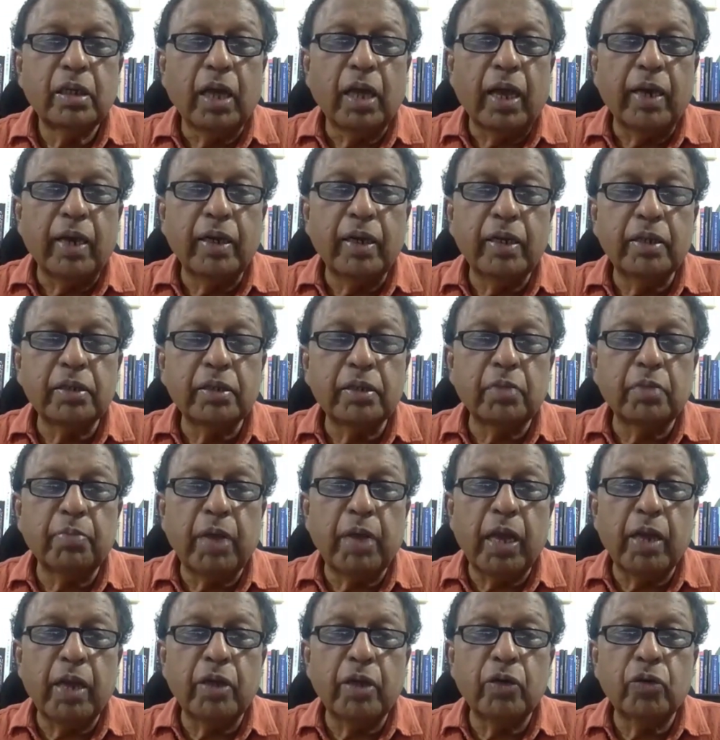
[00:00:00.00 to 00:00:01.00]
And he's the
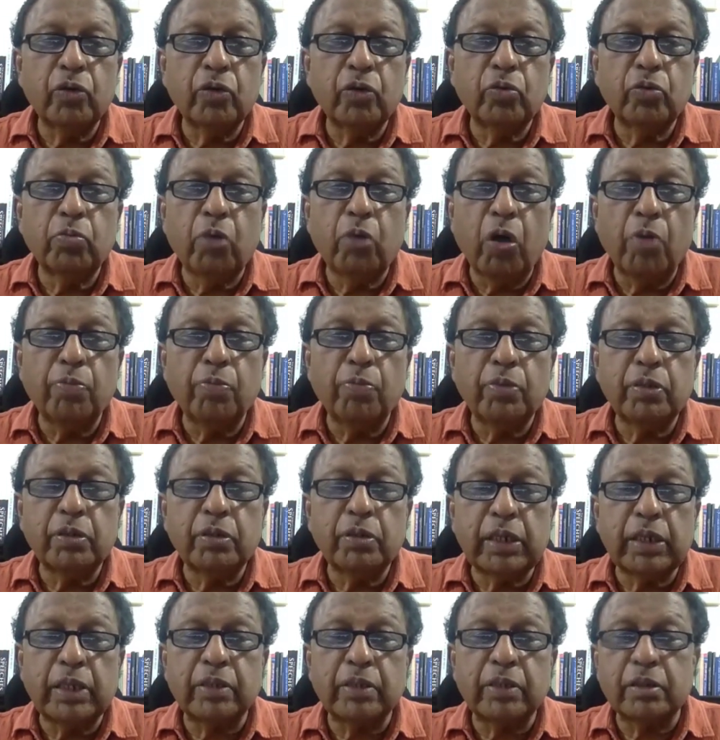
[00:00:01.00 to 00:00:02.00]
man who bombed
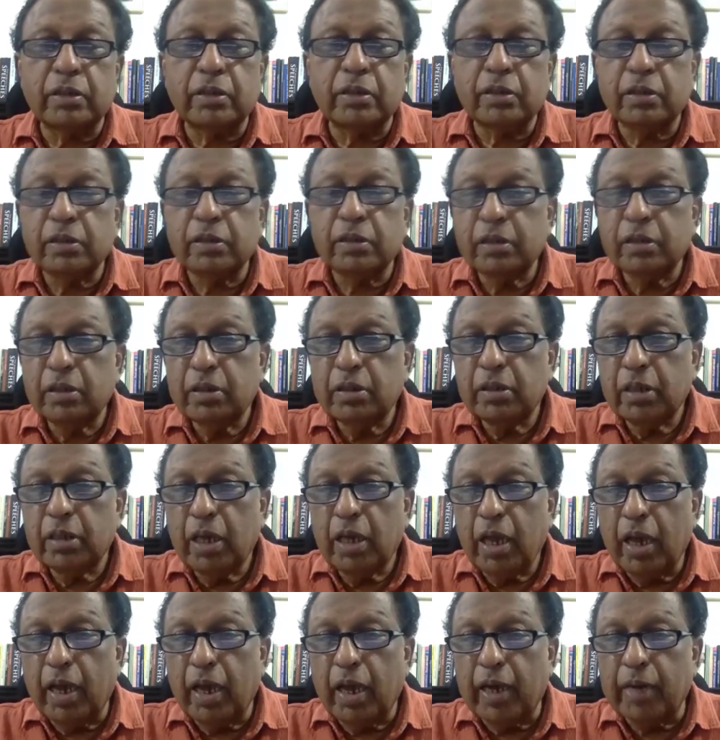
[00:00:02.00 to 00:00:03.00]
six
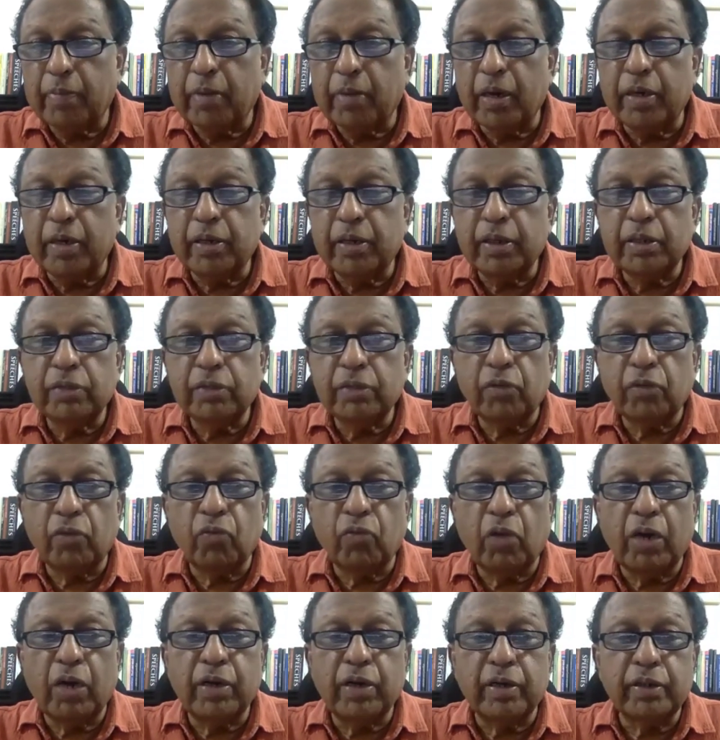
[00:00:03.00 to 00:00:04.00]
Arab countries for
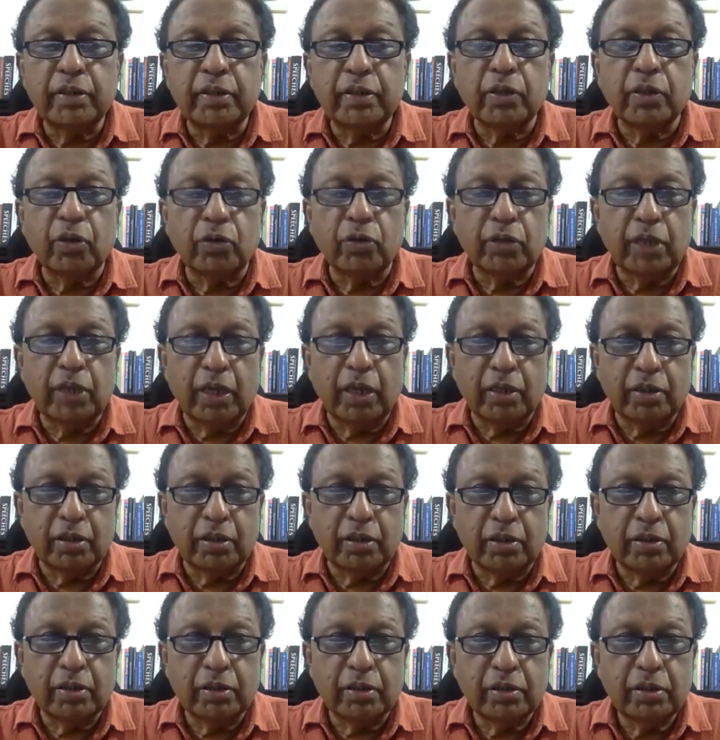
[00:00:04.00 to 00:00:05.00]
one reason or the other.
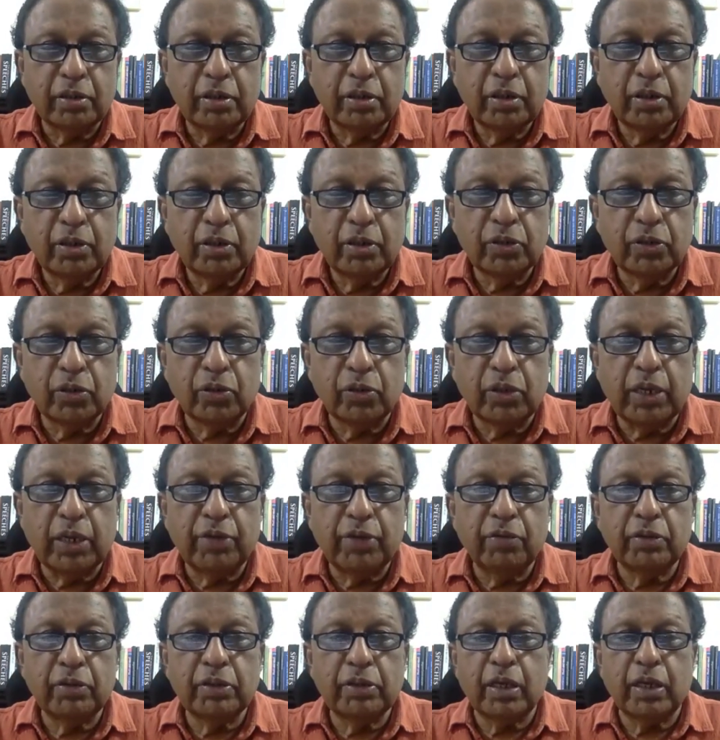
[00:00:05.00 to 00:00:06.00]
So that
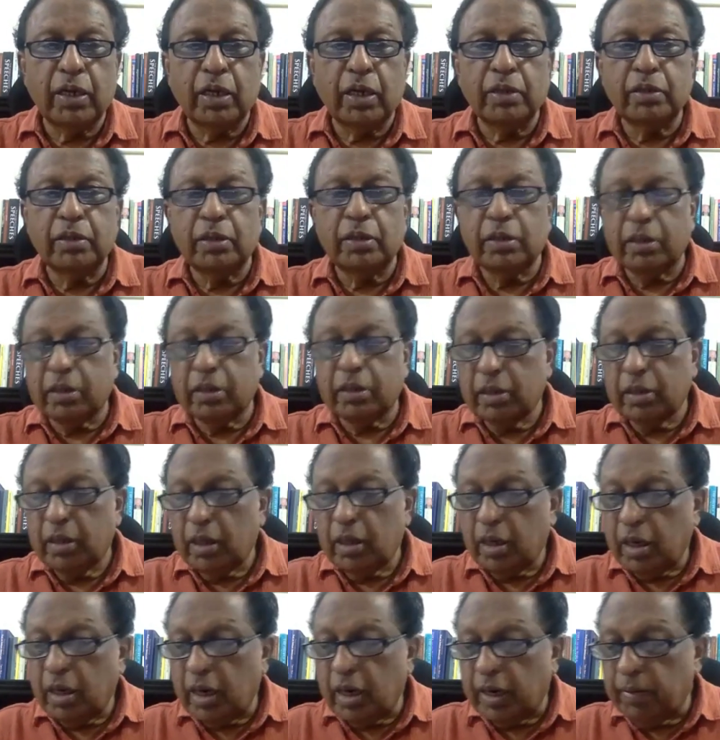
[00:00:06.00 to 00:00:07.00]
was a rather
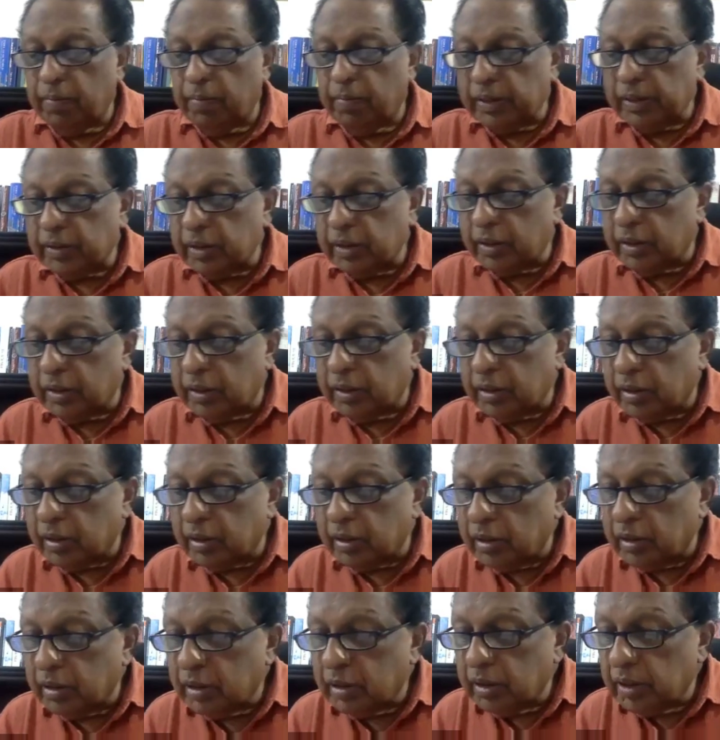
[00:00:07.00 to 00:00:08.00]
unpleasant
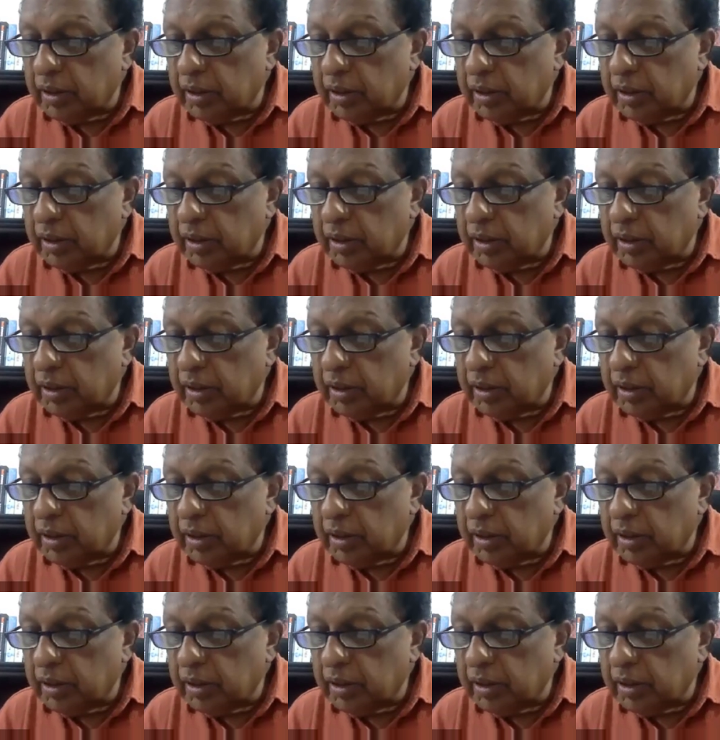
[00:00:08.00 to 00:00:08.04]
uh,